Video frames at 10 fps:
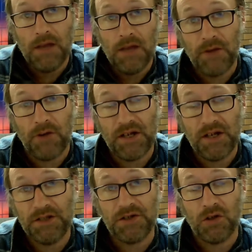
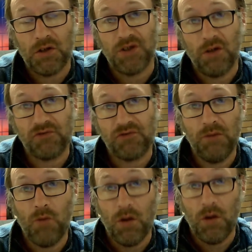Theoretically, tonight's live
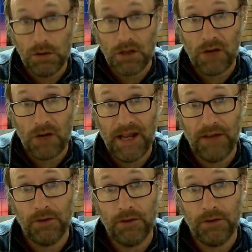stream will go ahead.